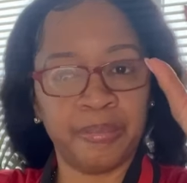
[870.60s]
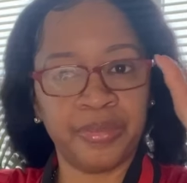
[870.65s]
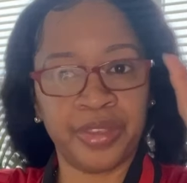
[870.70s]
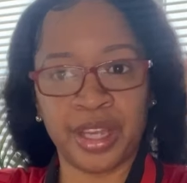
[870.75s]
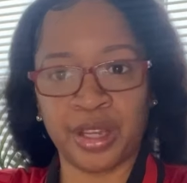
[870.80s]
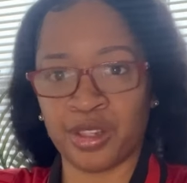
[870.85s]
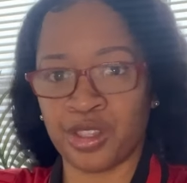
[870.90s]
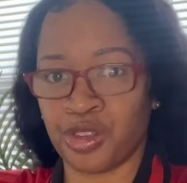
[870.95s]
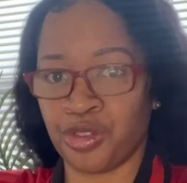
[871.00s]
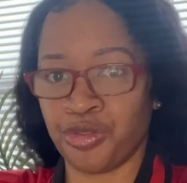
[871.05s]

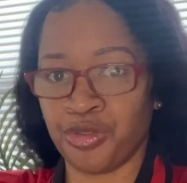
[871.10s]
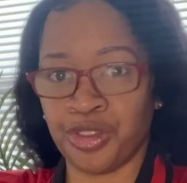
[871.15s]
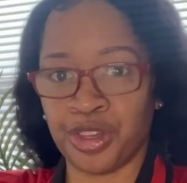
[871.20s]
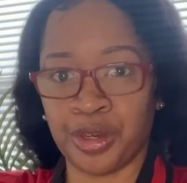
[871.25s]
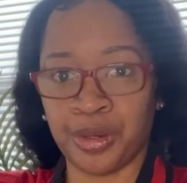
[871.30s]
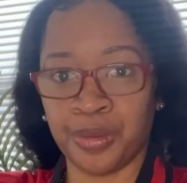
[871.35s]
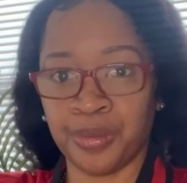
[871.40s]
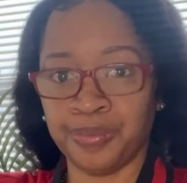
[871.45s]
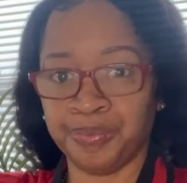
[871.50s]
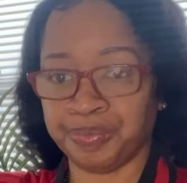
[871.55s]
There's a
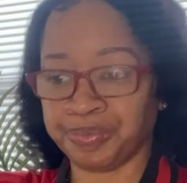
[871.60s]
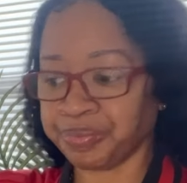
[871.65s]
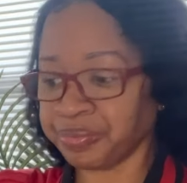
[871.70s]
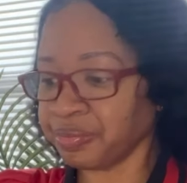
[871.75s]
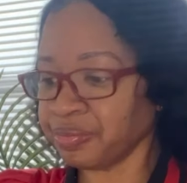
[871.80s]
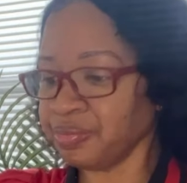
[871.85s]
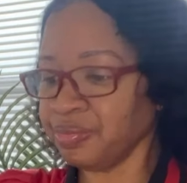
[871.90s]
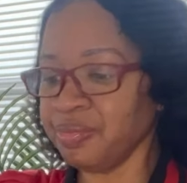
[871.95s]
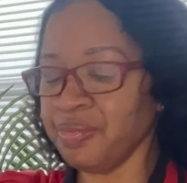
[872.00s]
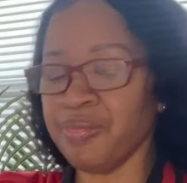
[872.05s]
few.
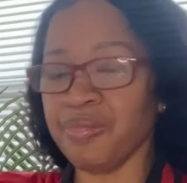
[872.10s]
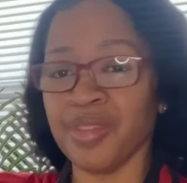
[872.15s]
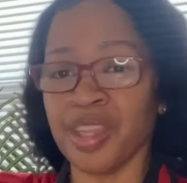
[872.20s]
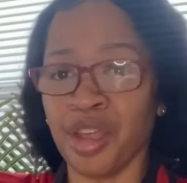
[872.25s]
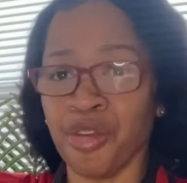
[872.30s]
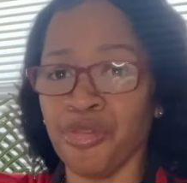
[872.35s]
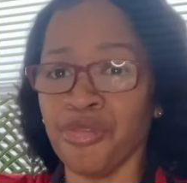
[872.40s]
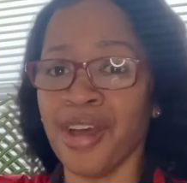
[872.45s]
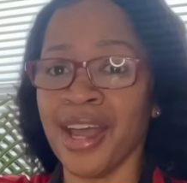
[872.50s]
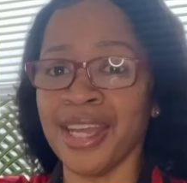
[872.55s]

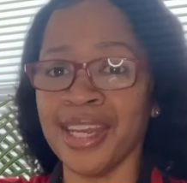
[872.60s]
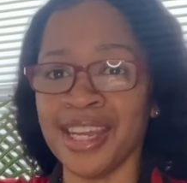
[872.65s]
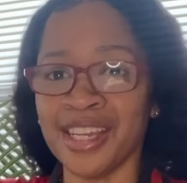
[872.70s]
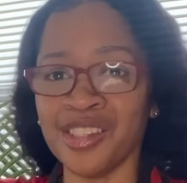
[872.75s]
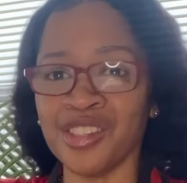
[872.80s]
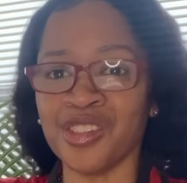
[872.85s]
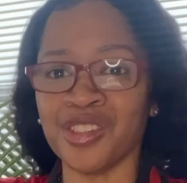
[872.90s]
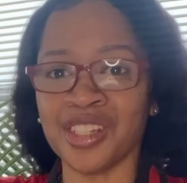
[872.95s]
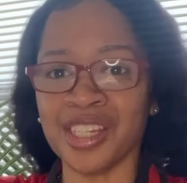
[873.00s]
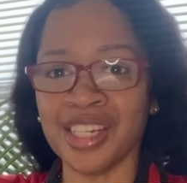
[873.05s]

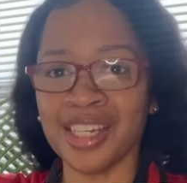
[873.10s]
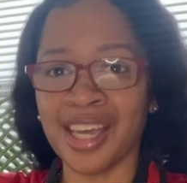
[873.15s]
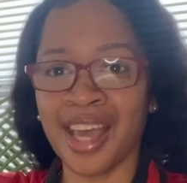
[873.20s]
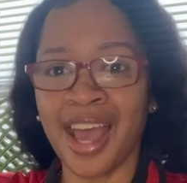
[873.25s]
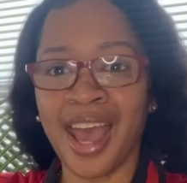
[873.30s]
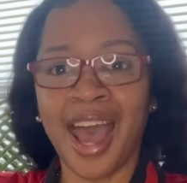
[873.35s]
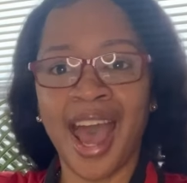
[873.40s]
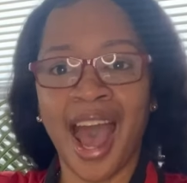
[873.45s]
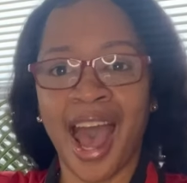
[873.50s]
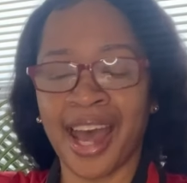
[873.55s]
Financially,
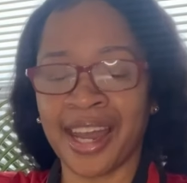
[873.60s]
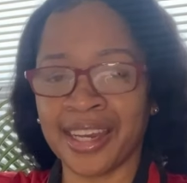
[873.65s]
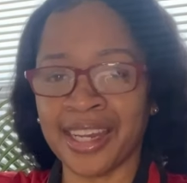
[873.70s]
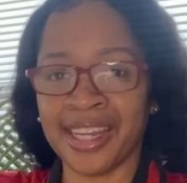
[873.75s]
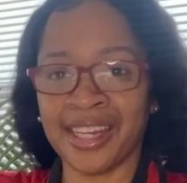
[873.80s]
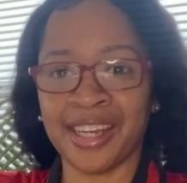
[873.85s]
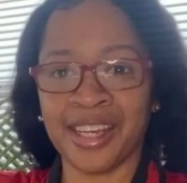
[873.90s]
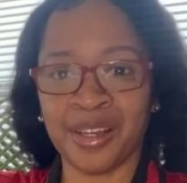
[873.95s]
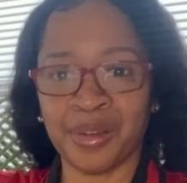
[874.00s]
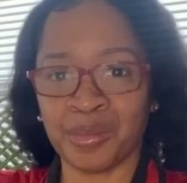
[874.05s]
I
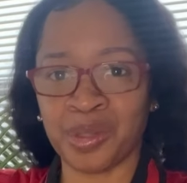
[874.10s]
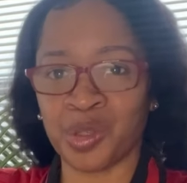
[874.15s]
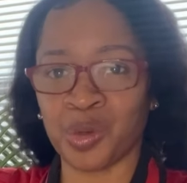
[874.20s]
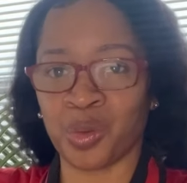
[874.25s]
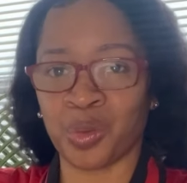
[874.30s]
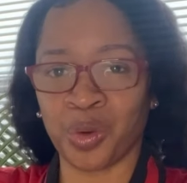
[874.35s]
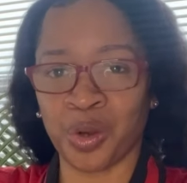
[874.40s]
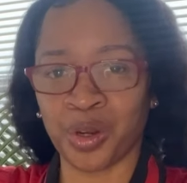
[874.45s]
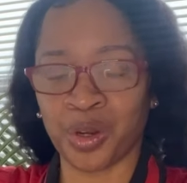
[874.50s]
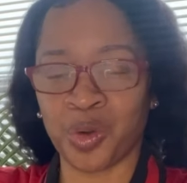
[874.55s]
needed him to
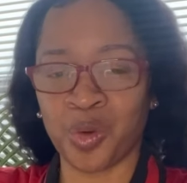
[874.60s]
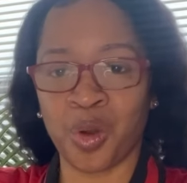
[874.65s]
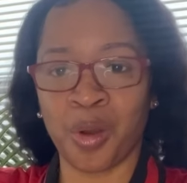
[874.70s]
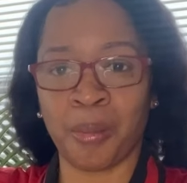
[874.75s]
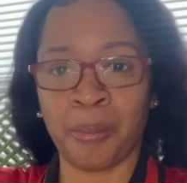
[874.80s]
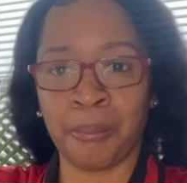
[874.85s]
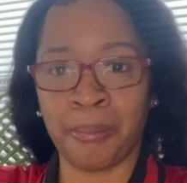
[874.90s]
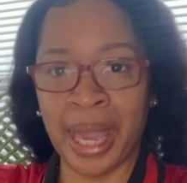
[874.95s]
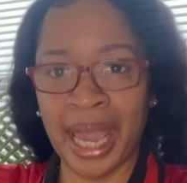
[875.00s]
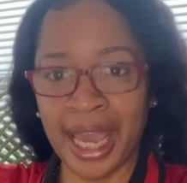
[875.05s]
work
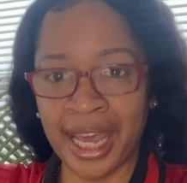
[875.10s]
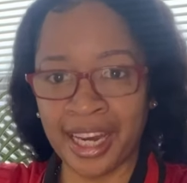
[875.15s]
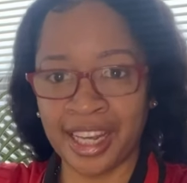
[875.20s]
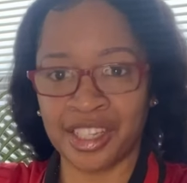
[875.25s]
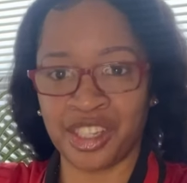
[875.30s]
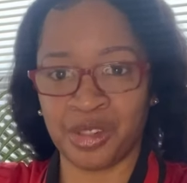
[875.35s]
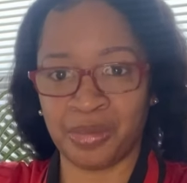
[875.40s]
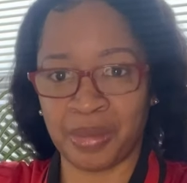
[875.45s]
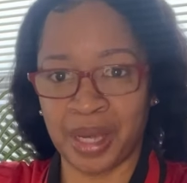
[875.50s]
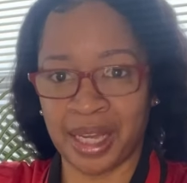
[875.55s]
on
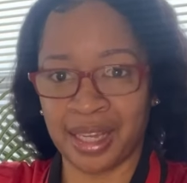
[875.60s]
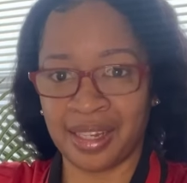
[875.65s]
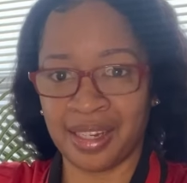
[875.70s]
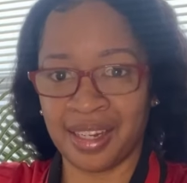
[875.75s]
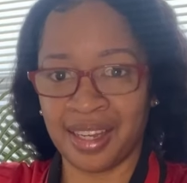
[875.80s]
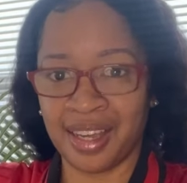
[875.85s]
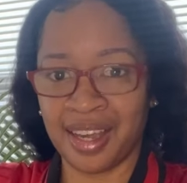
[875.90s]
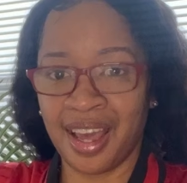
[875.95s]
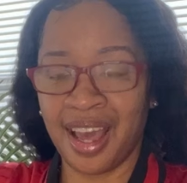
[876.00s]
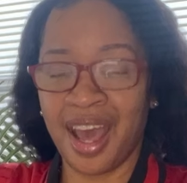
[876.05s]
management,
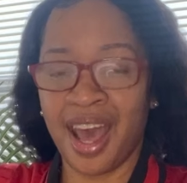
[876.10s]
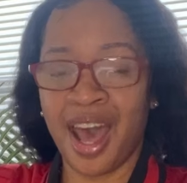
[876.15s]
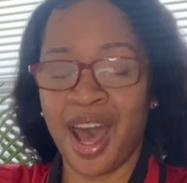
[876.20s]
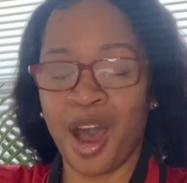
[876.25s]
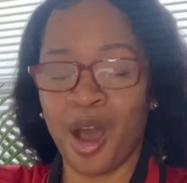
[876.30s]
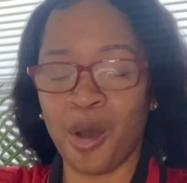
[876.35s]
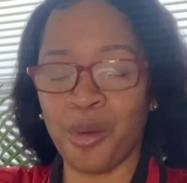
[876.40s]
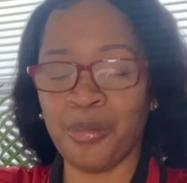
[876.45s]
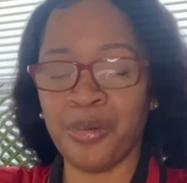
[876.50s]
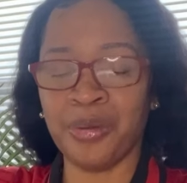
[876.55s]

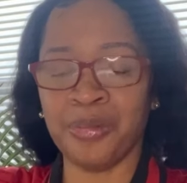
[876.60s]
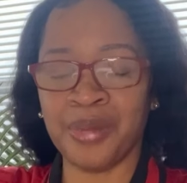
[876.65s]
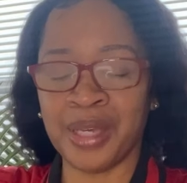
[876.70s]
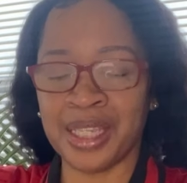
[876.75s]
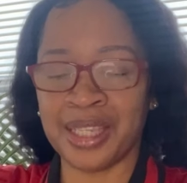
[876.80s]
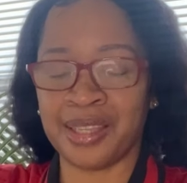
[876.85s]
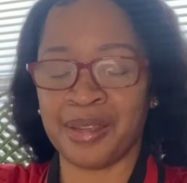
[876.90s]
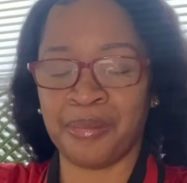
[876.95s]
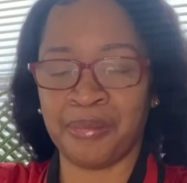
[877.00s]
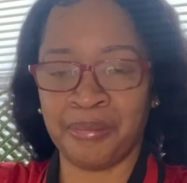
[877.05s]
helping me
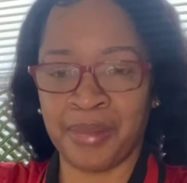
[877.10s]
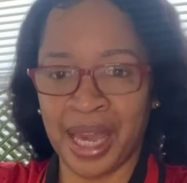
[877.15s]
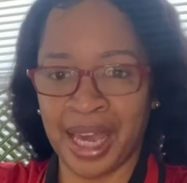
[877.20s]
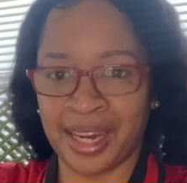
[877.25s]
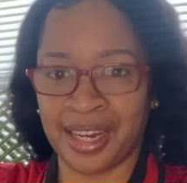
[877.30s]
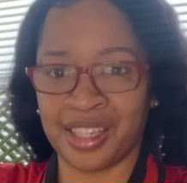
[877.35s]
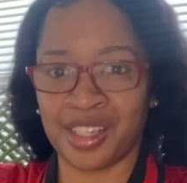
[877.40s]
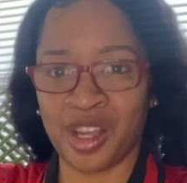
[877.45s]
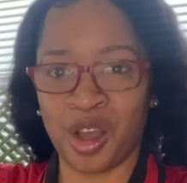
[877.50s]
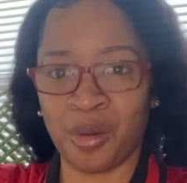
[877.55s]
to
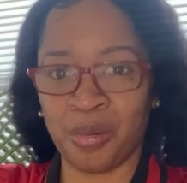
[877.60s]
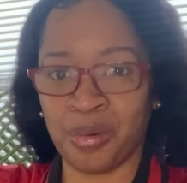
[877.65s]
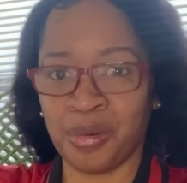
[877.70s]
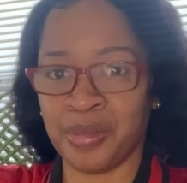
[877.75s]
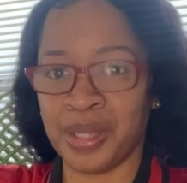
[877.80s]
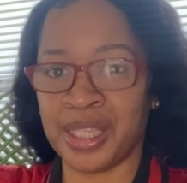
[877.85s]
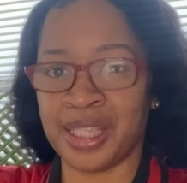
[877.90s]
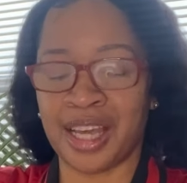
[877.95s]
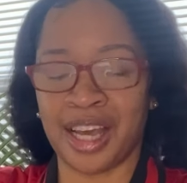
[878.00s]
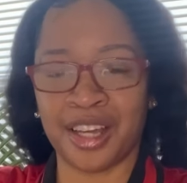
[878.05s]
manage, helping
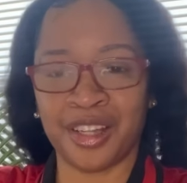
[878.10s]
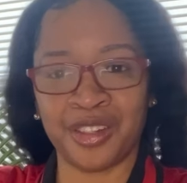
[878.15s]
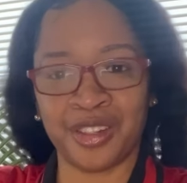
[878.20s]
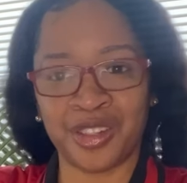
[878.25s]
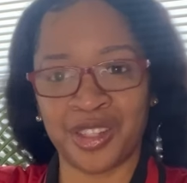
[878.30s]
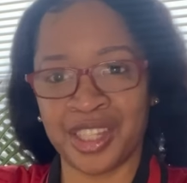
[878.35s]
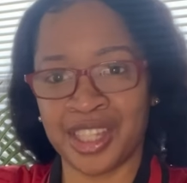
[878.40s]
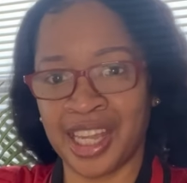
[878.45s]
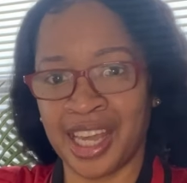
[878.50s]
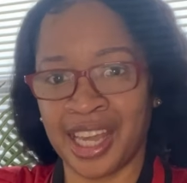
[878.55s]
me to
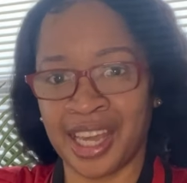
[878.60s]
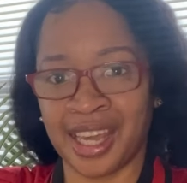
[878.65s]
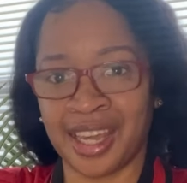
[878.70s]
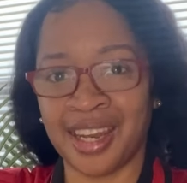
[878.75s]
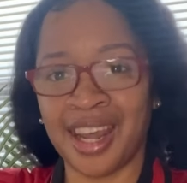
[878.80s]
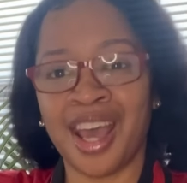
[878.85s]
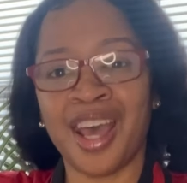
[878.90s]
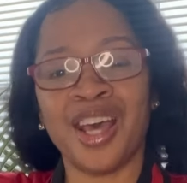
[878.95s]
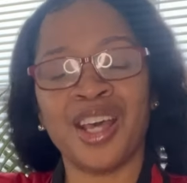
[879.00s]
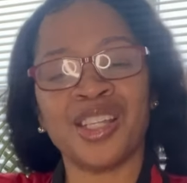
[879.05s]
understand.